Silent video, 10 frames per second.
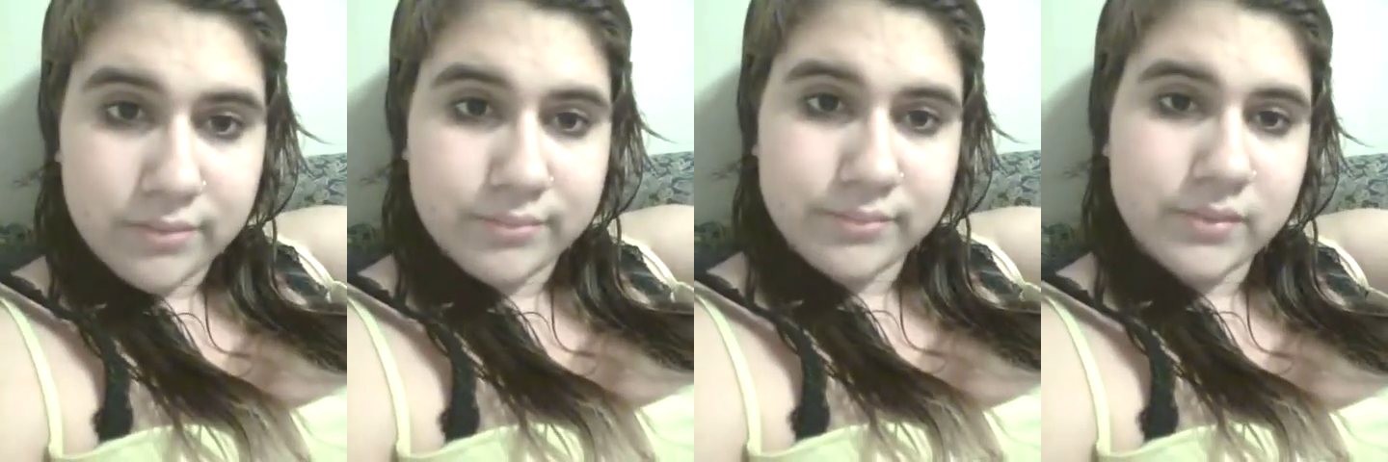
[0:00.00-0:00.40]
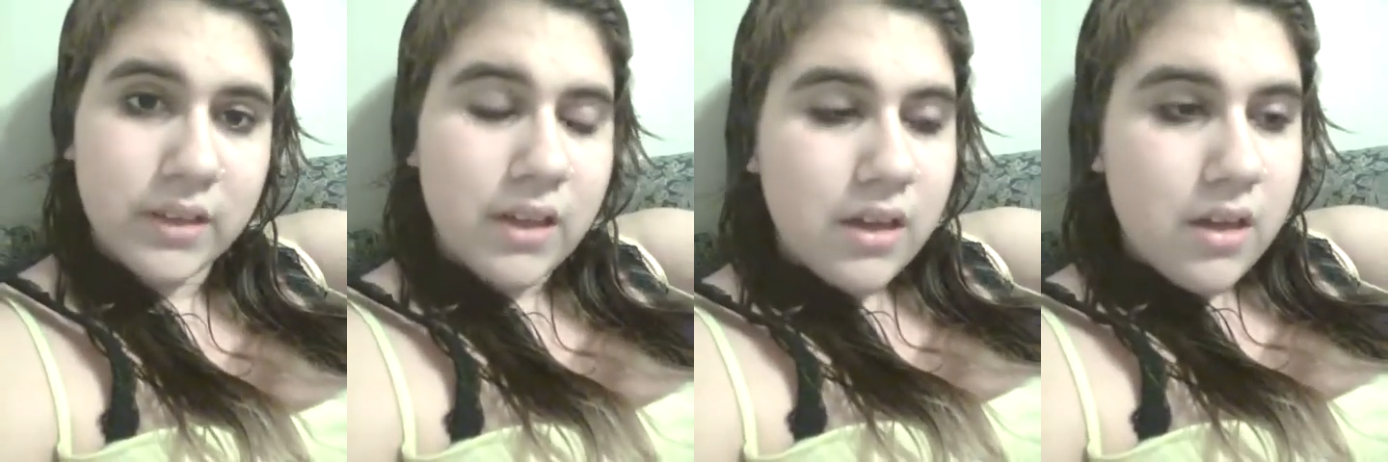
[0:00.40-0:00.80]

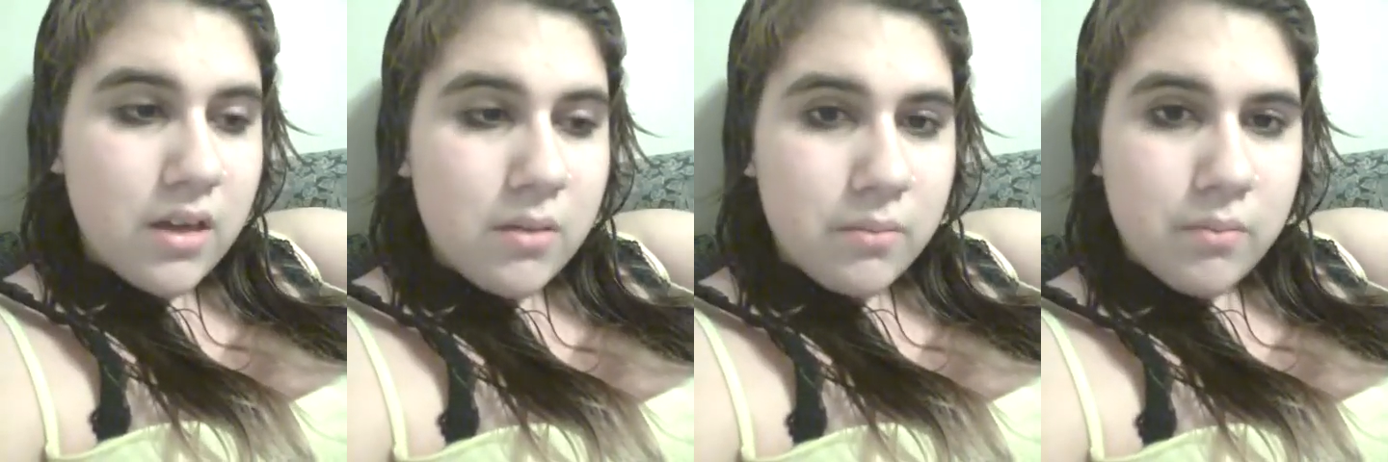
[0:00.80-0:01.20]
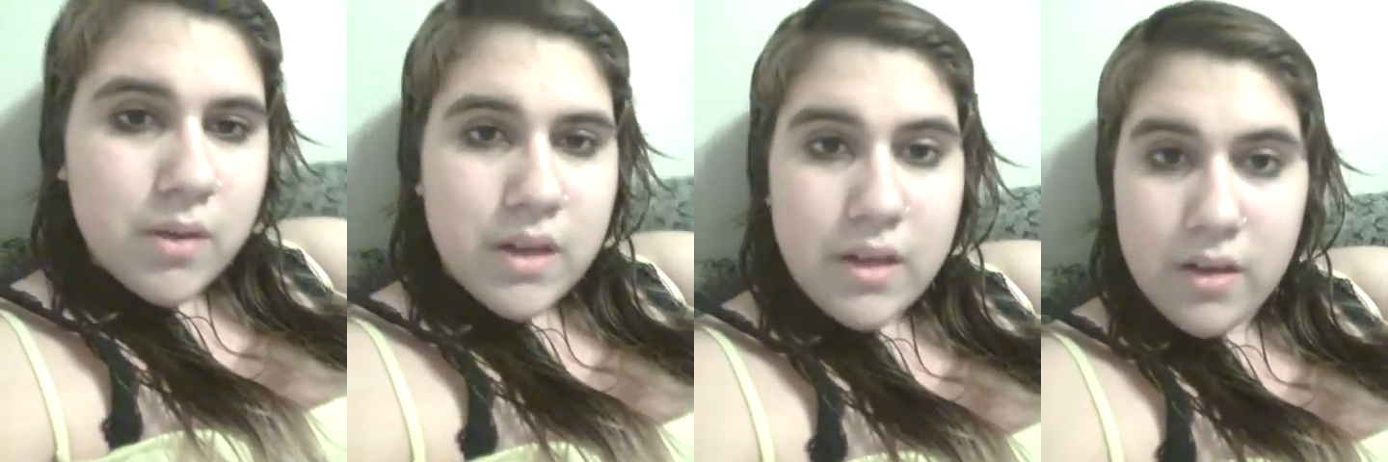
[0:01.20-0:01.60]
But, my hair
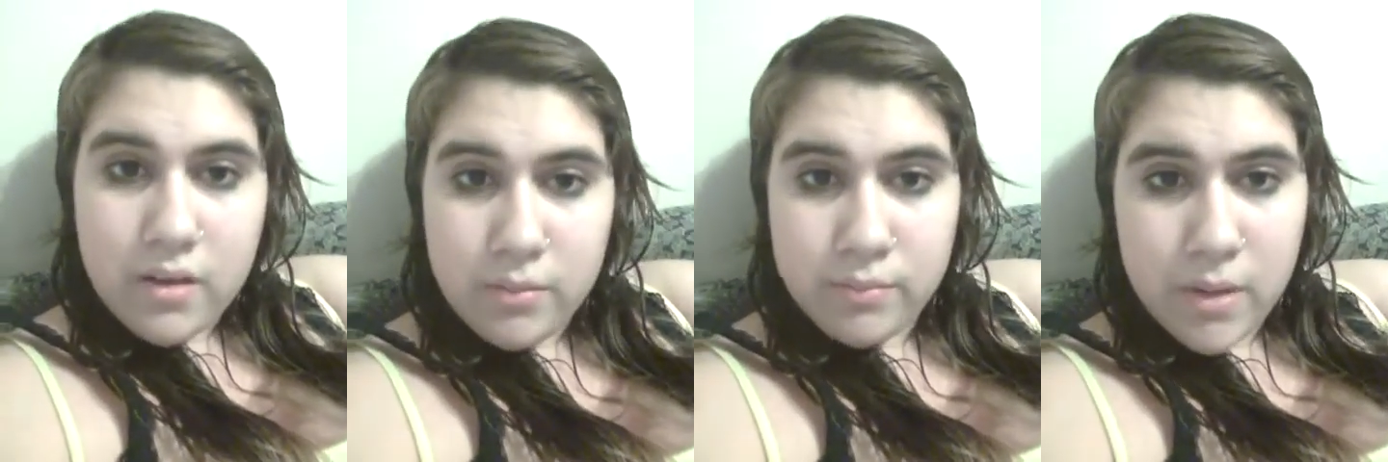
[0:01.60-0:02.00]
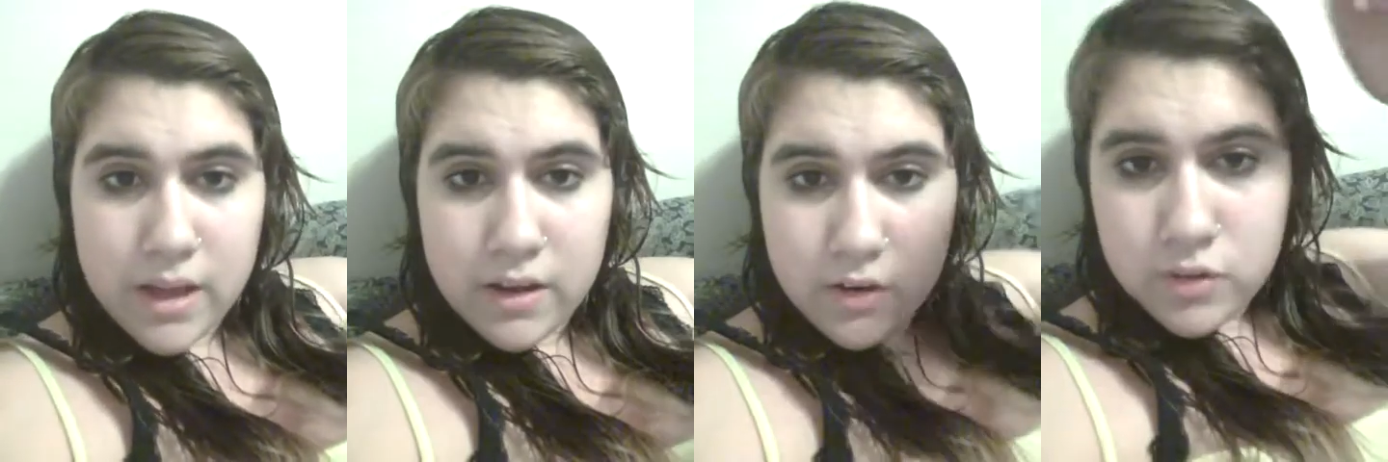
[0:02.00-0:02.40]
is wet, that's why it's
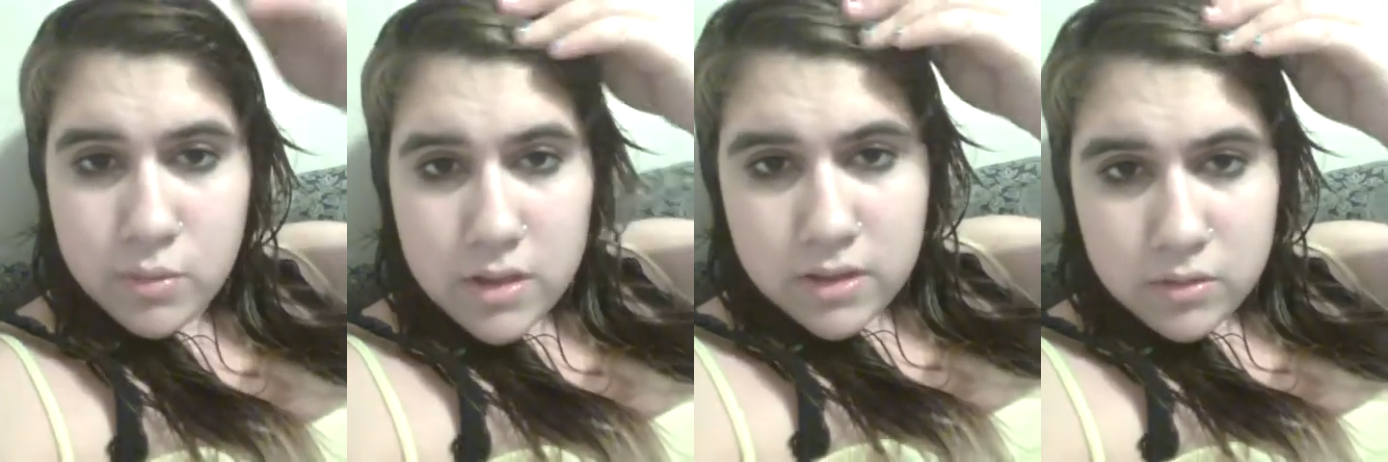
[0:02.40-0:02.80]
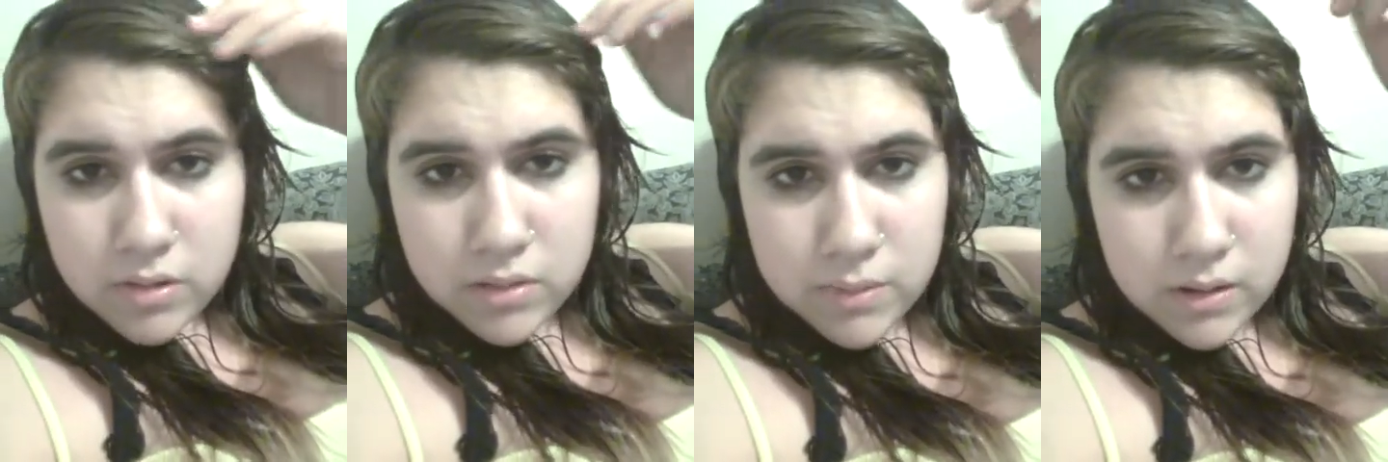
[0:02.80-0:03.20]
pinned up, and
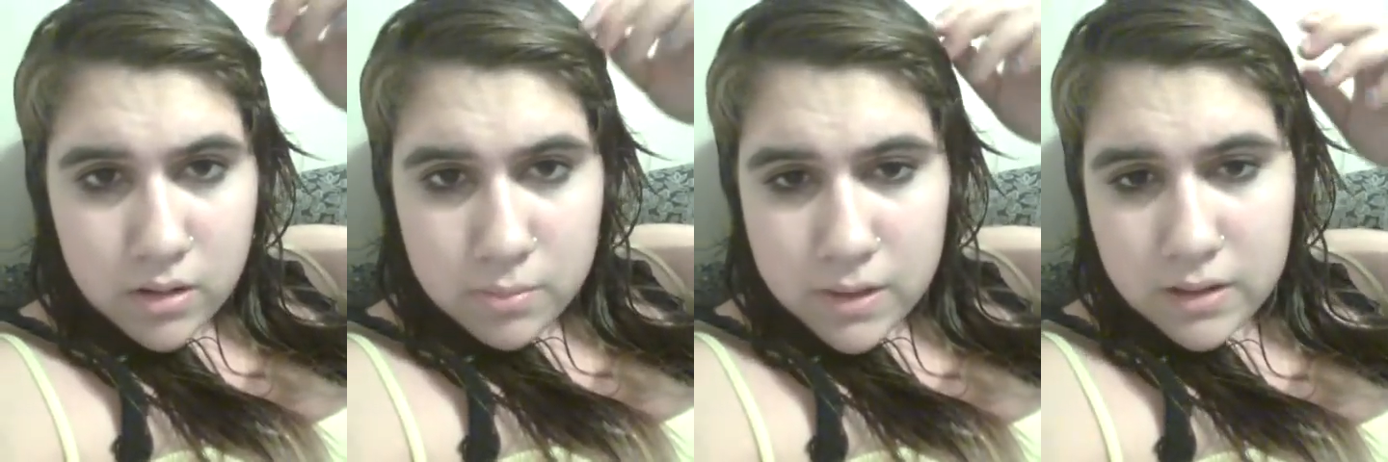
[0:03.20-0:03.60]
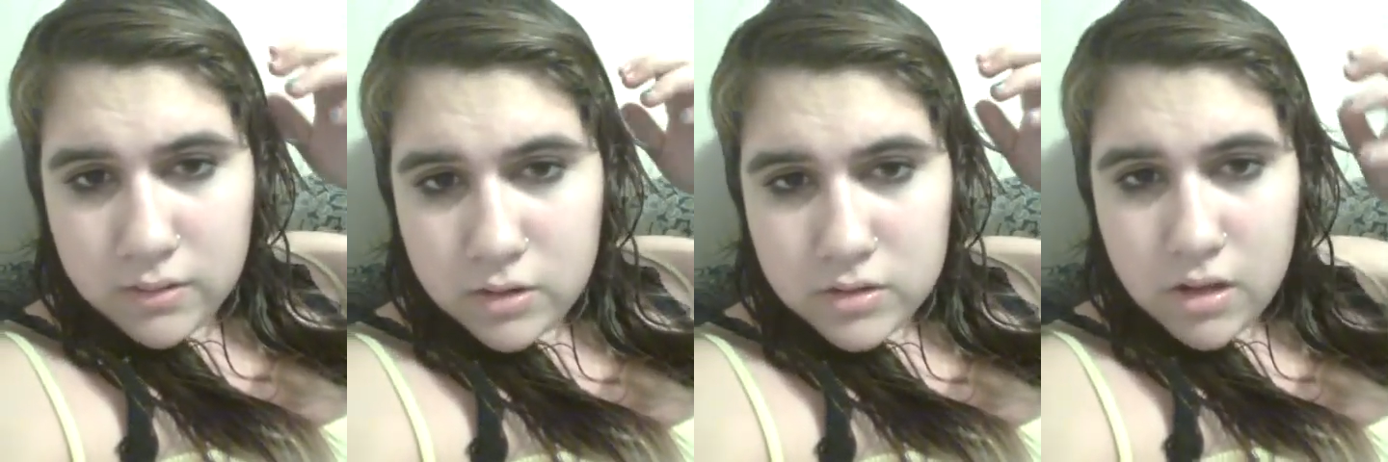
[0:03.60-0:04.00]
looks all, like,
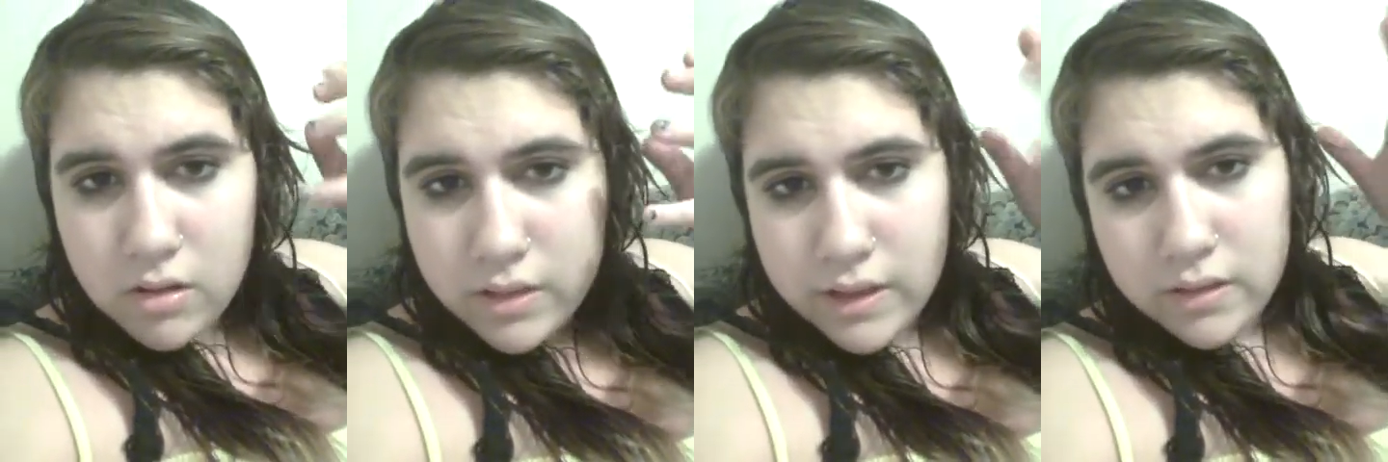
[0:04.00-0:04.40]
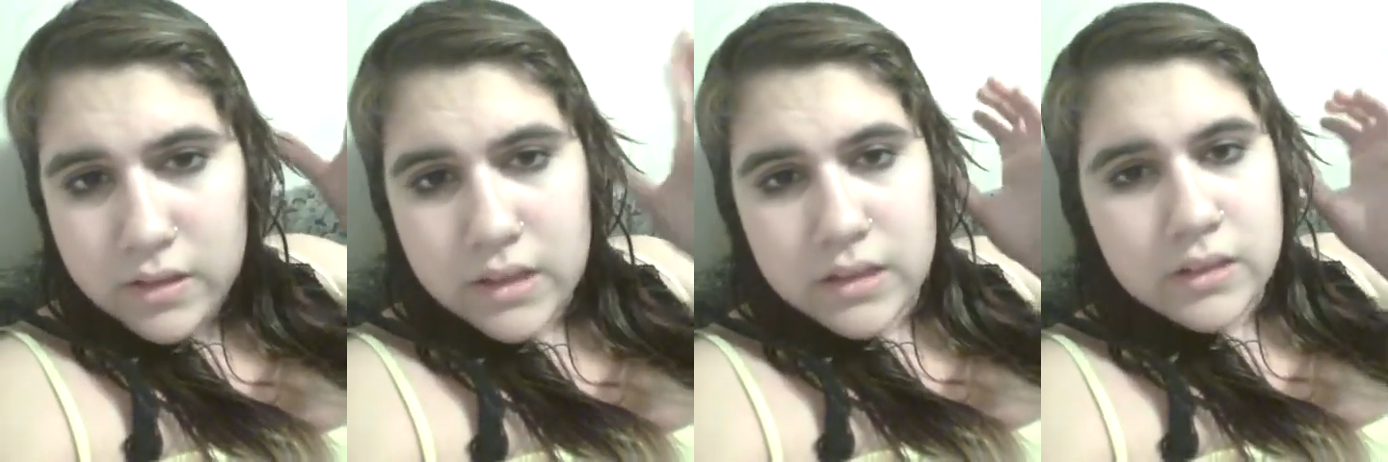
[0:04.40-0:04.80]
wet,
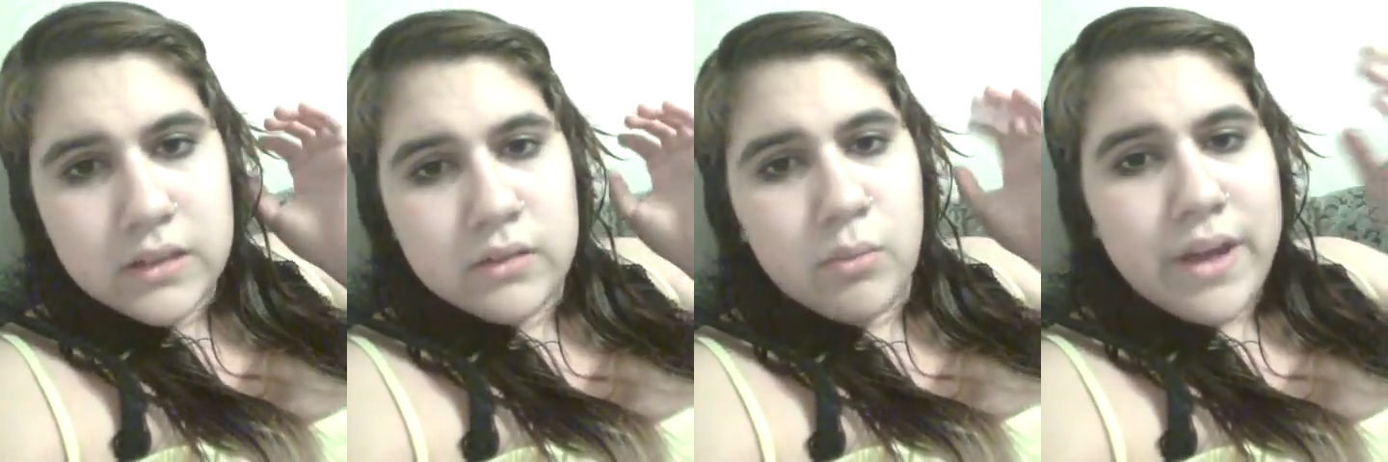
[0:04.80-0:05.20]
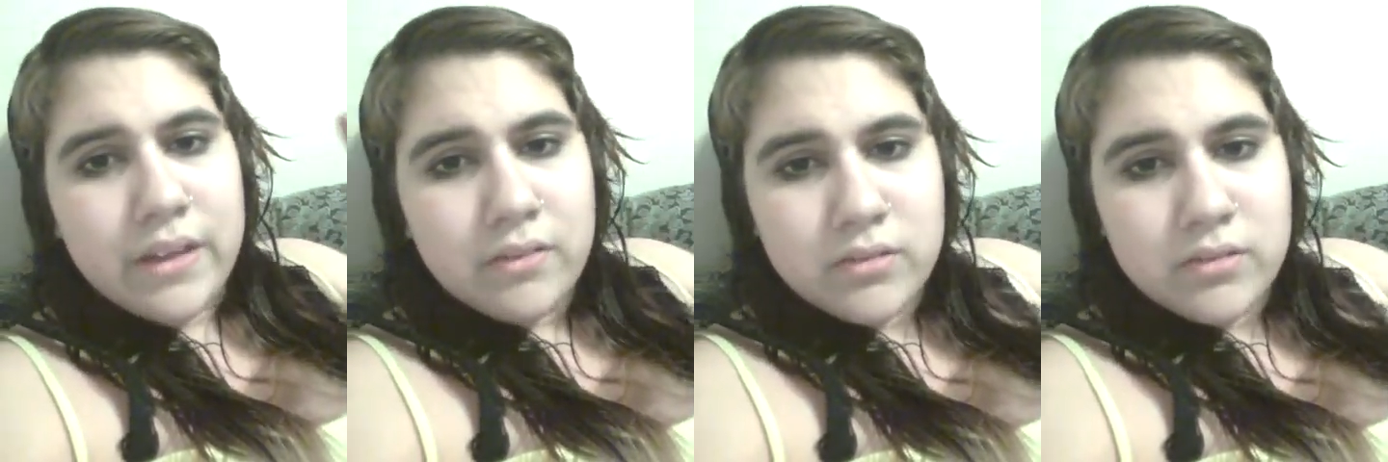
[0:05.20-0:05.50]
so, yeah.